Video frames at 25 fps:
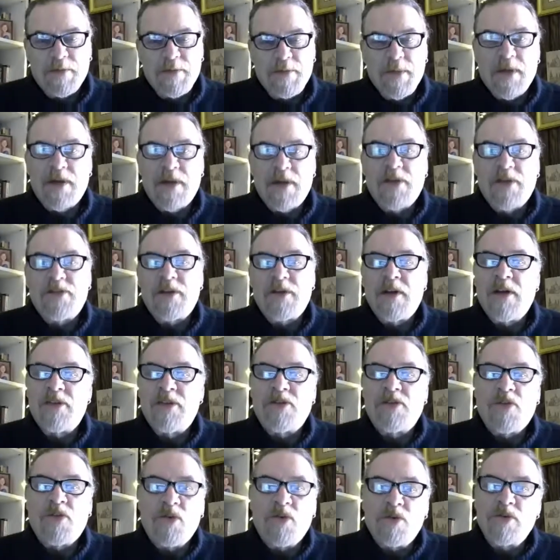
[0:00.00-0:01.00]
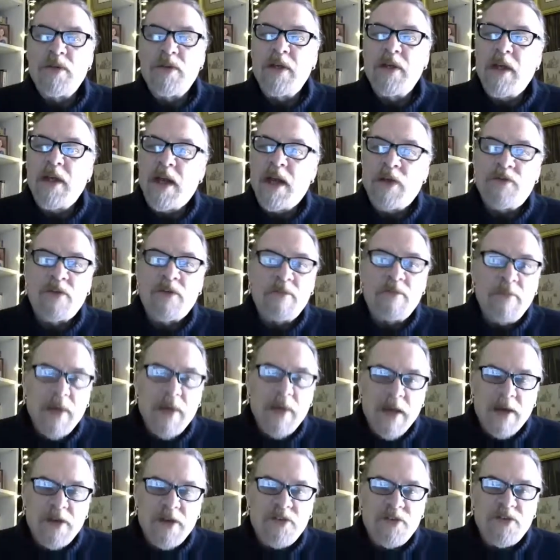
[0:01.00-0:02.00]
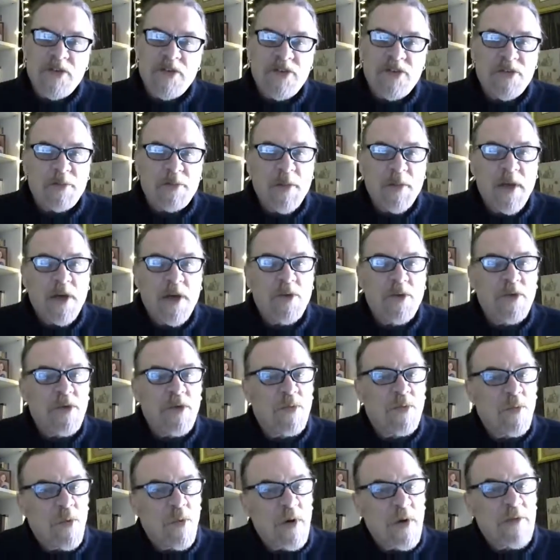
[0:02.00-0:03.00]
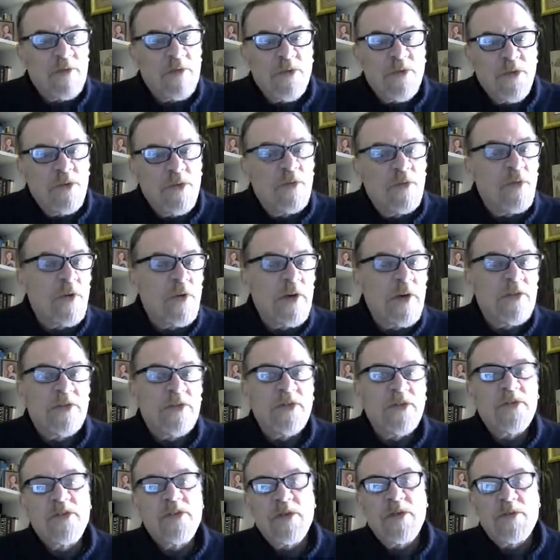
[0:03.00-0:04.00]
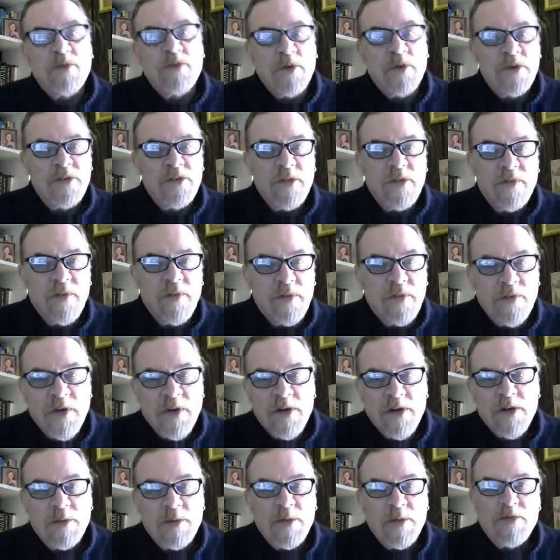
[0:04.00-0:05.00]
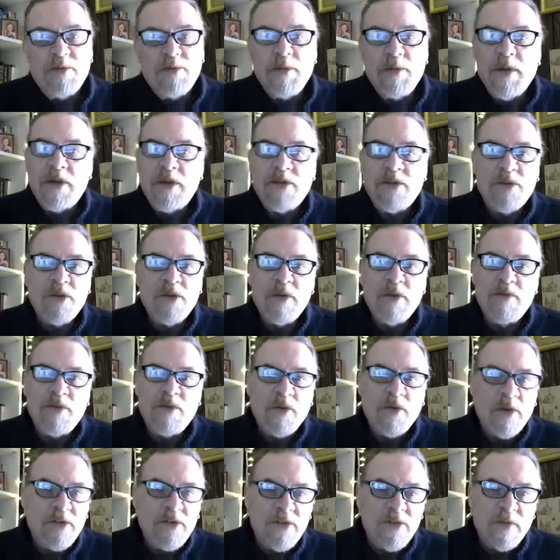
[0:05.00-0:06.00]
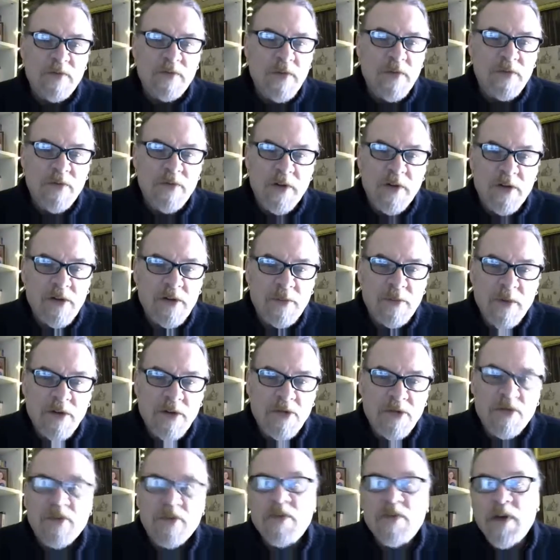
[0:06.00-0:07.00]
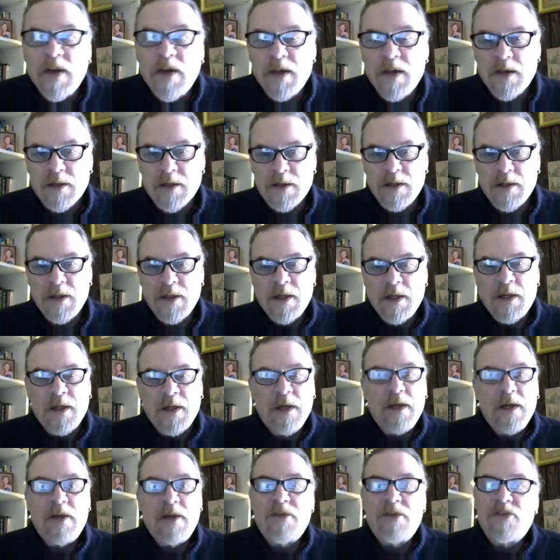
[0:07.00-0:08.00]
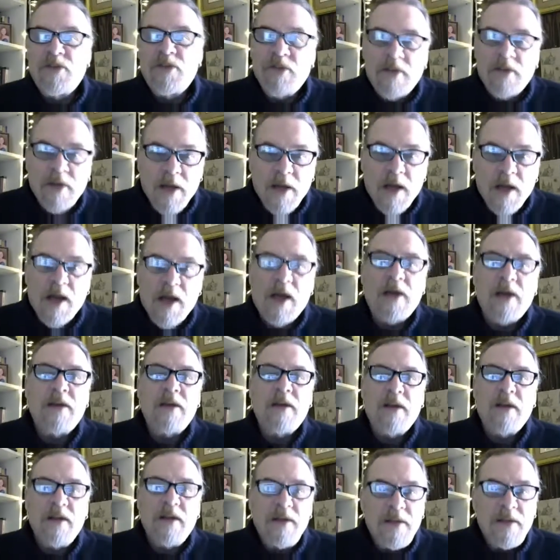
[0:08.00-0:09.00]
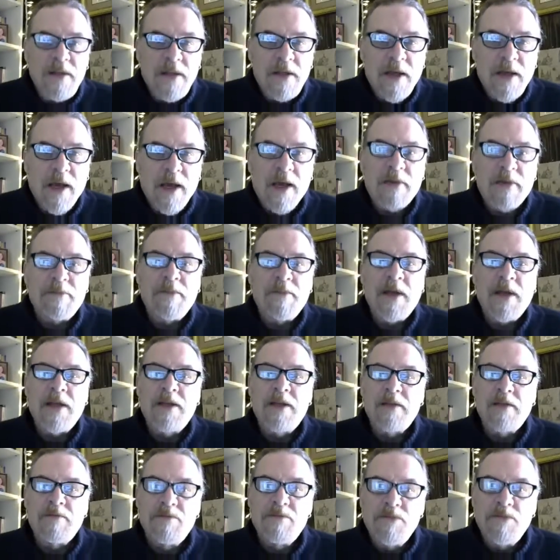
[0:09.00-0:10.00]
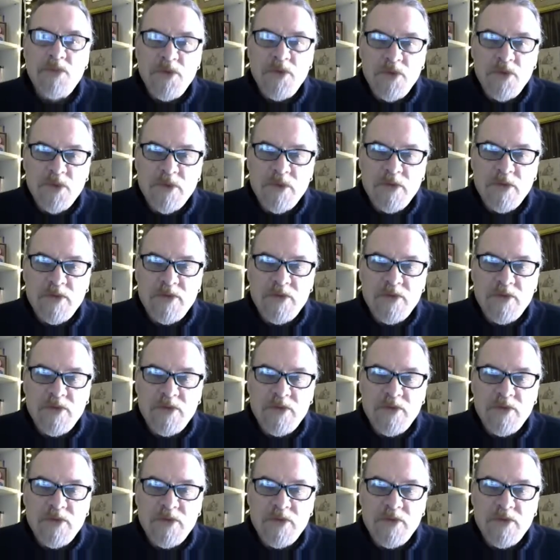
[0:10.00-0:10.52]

because it has only ever managed to speak with one of two voices, the voice of the victim of myth or the voice of the victim in travail. It has not yet made the move